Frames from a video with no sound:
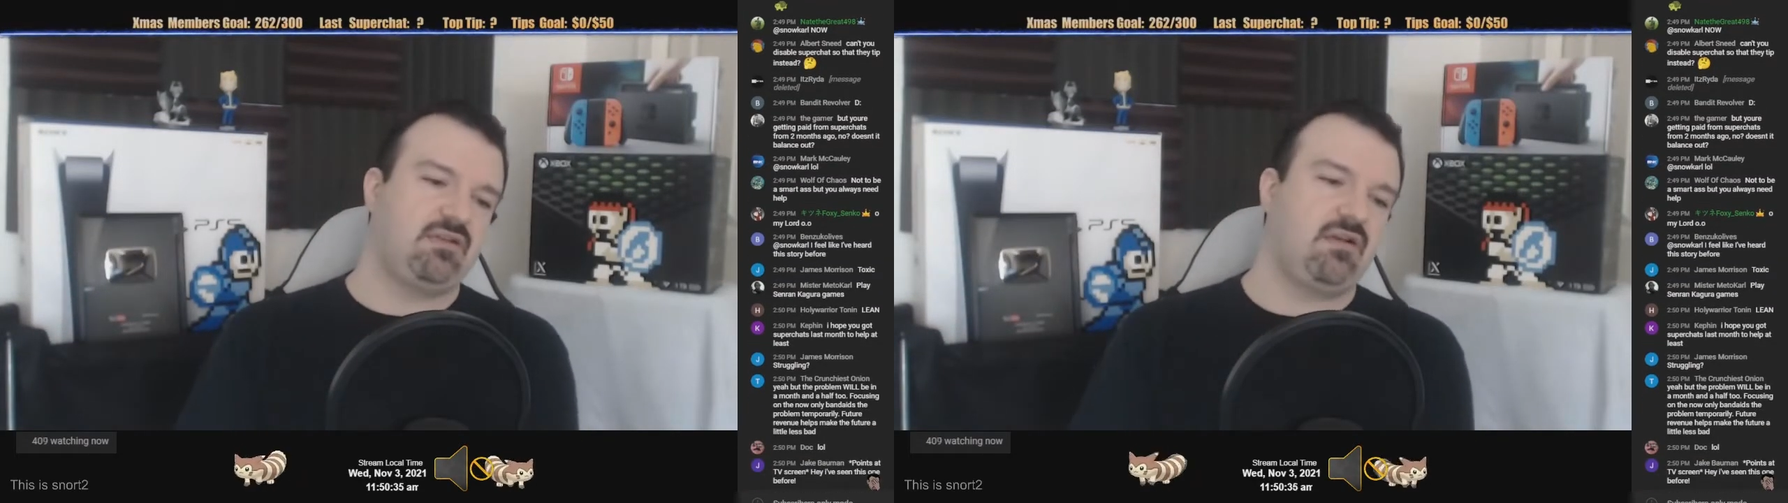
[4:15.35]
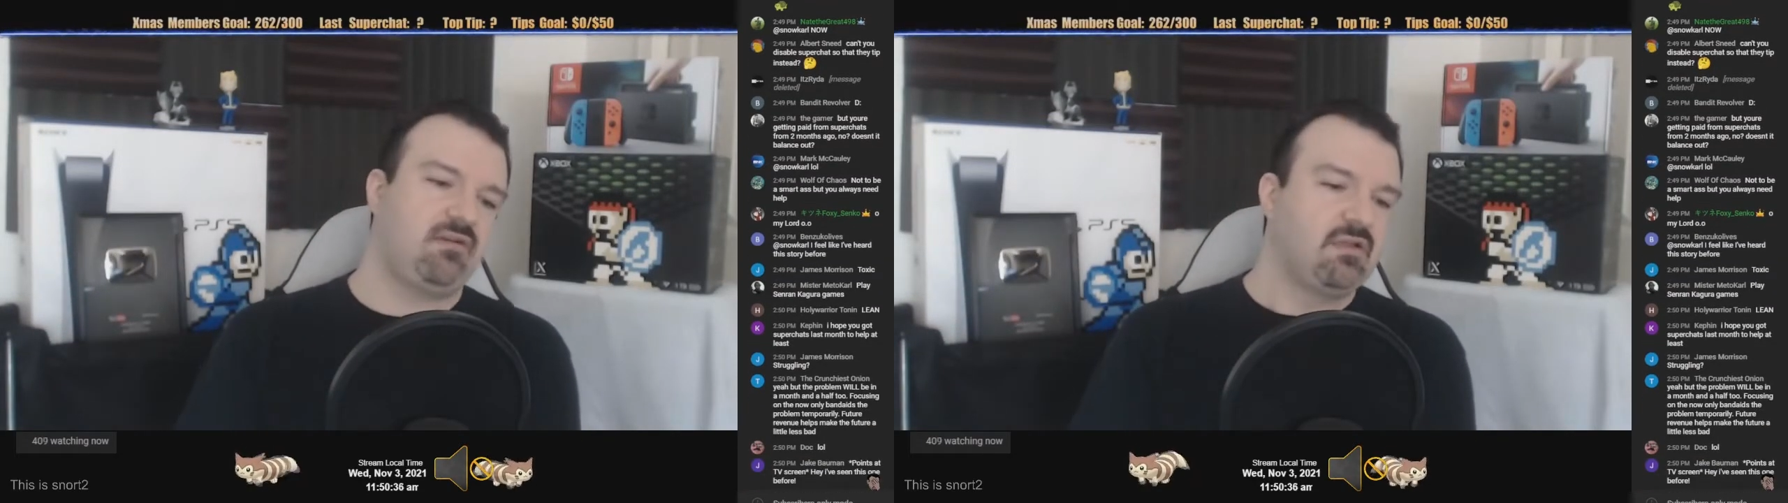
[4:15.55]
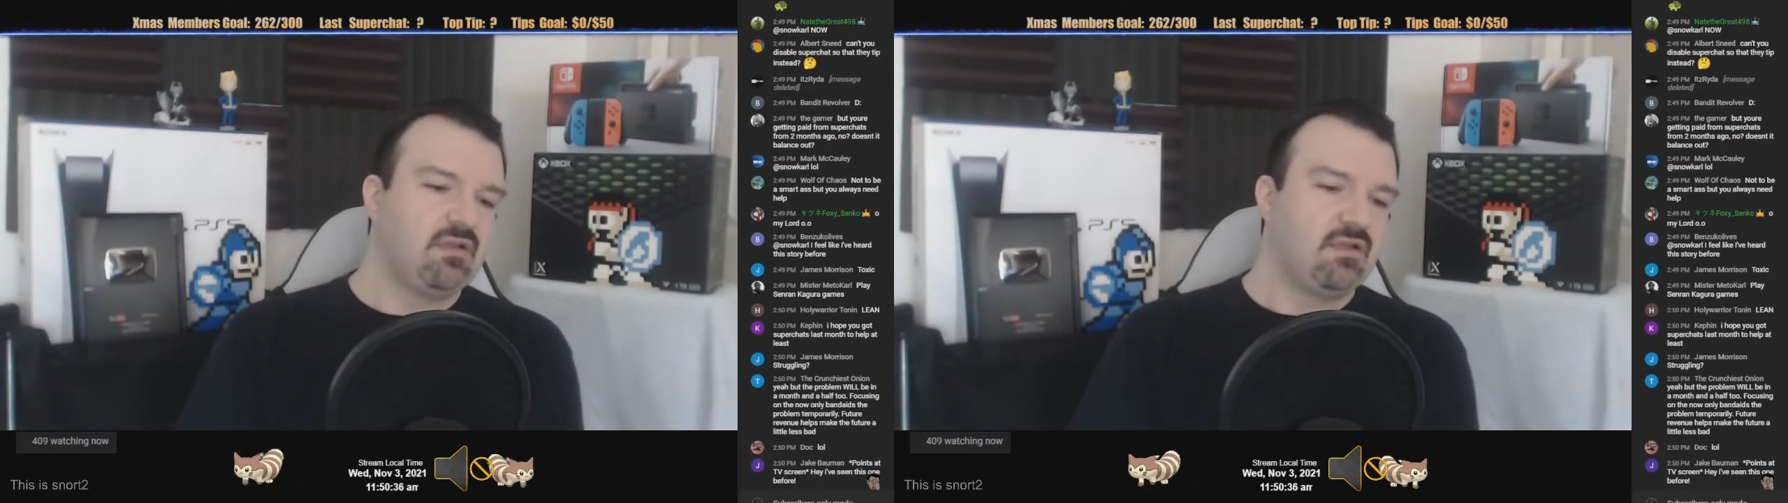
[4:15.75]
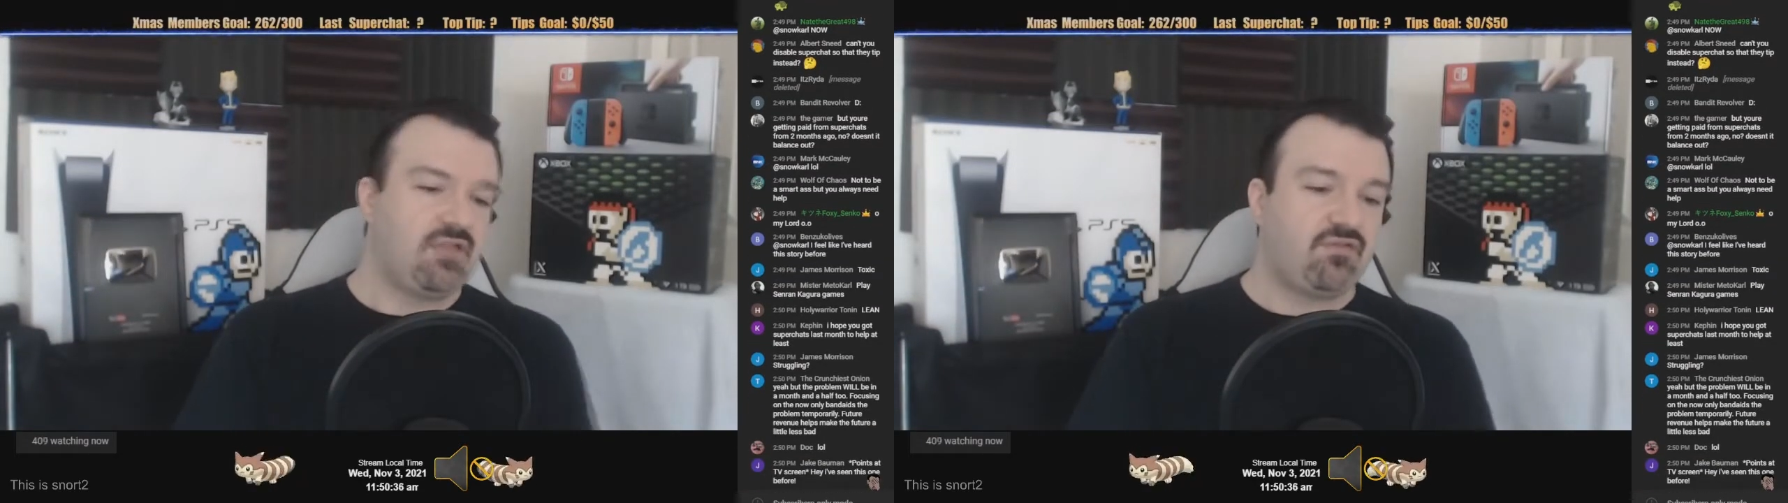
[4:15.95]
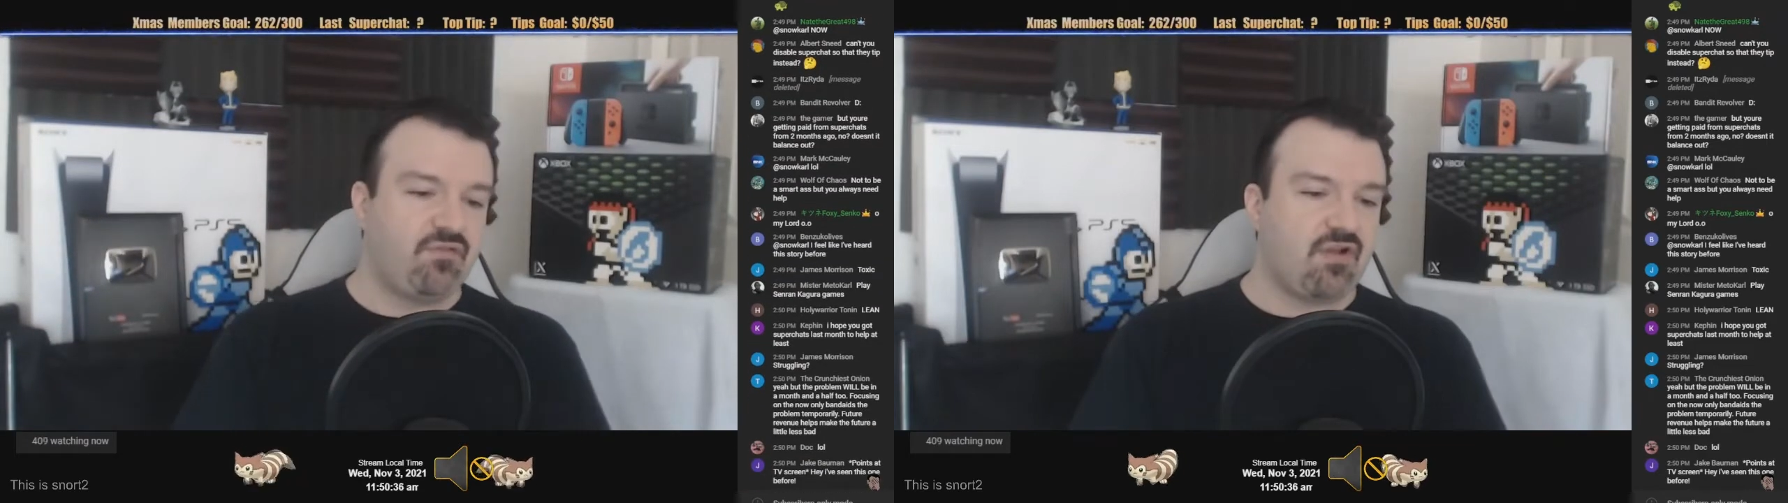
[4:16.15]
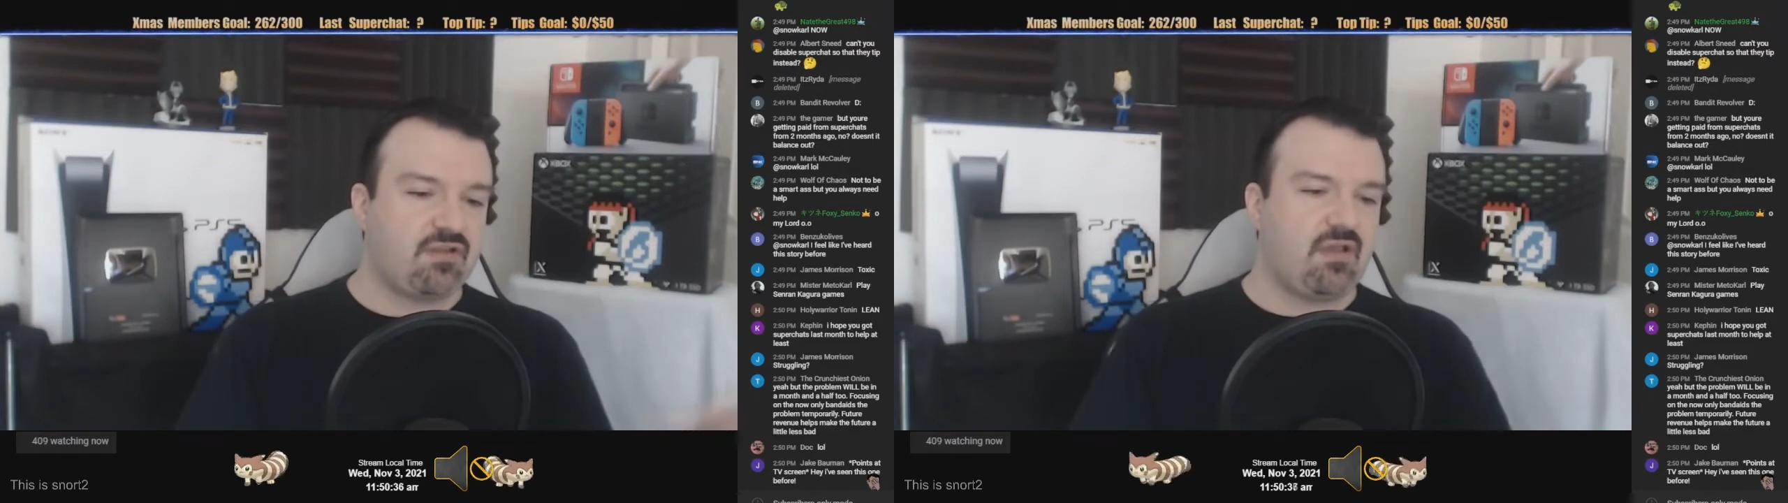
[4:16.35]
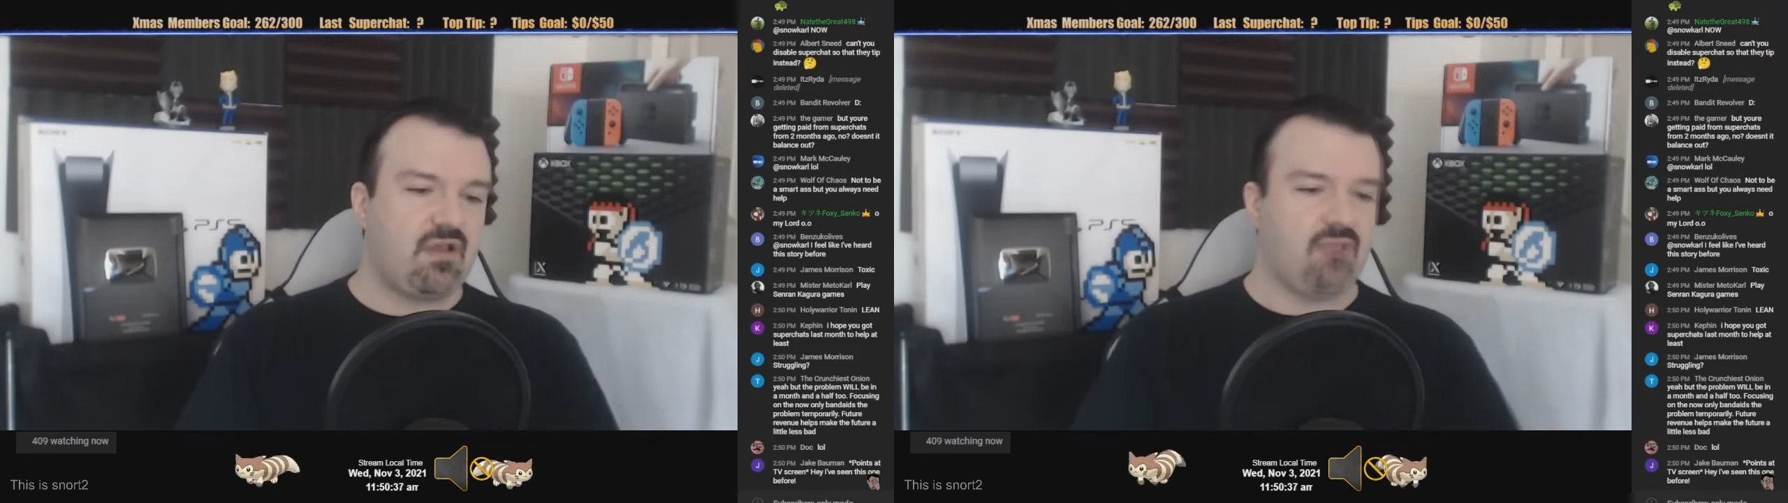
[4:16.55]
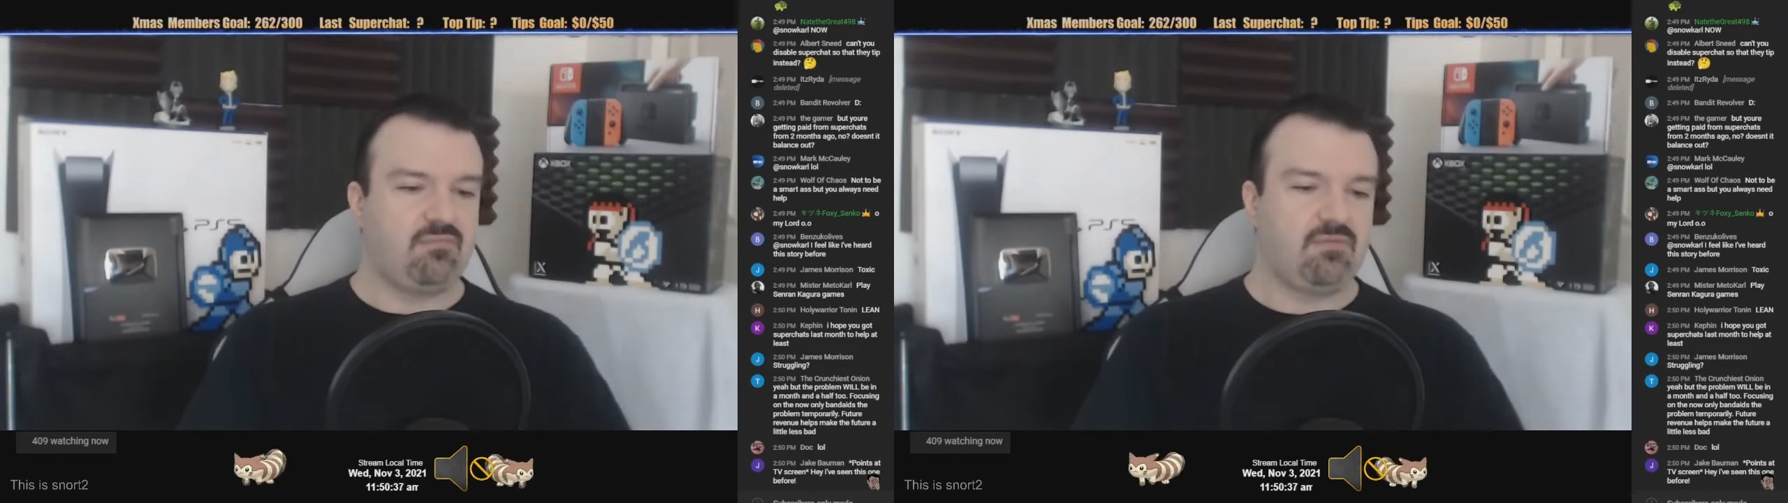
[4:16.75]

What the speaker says: you know? It's fucked up.